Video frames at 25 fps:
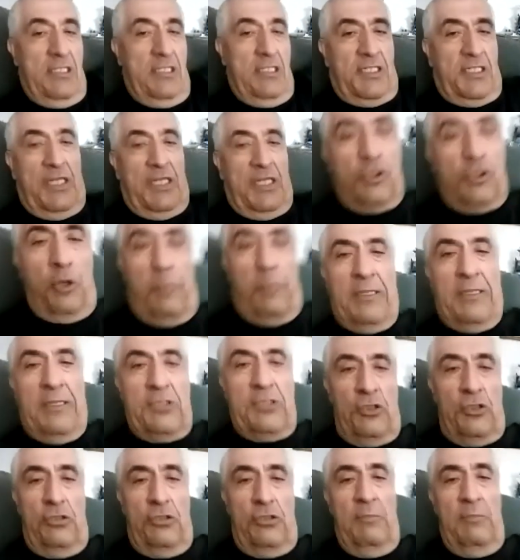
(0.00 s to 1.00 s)
straight to
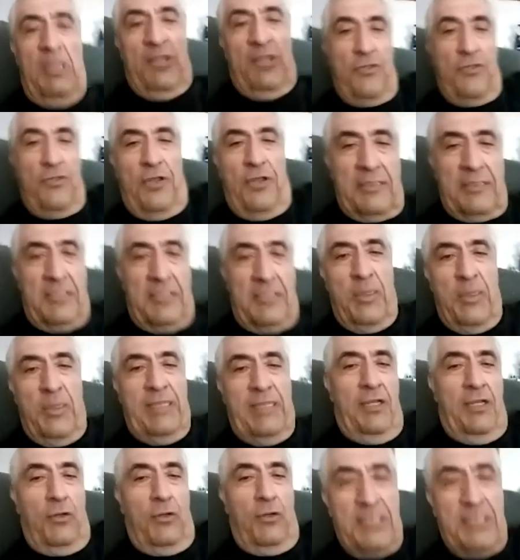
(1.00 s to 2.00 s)
operation room, doctors
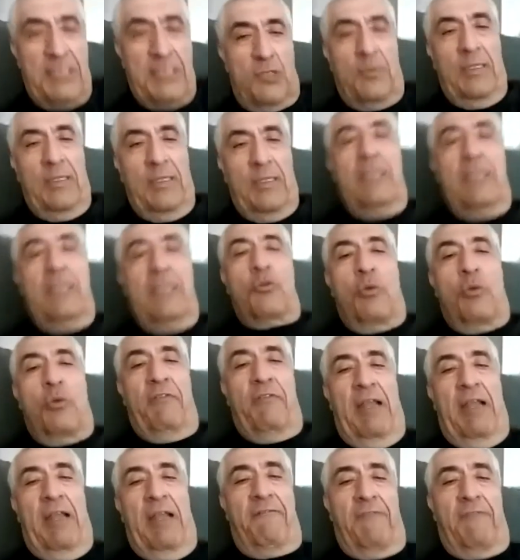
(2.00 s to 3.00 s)
waiting, nurses waiting, 12 and
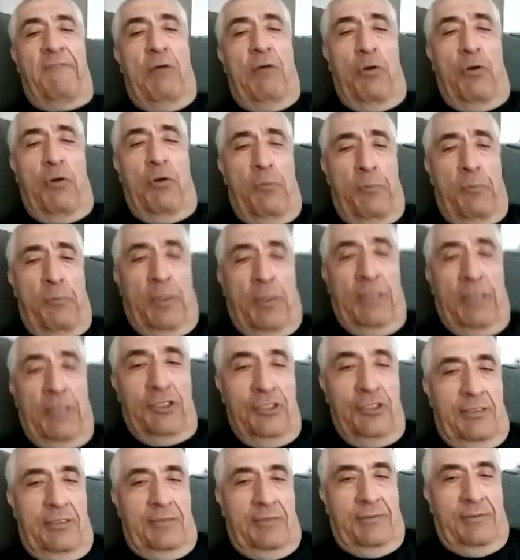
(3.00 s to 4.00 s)
a half hour
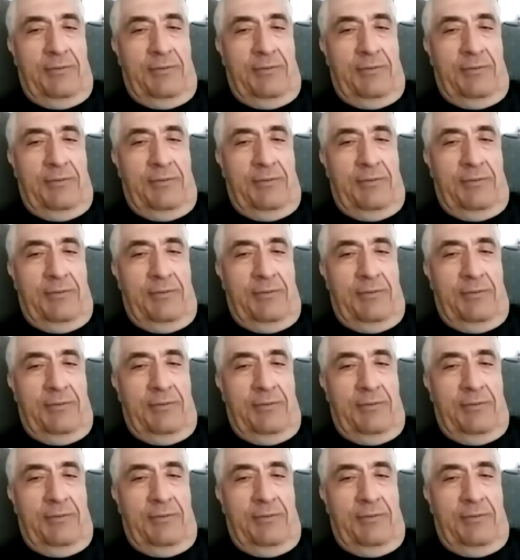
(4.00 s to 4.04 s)
operation.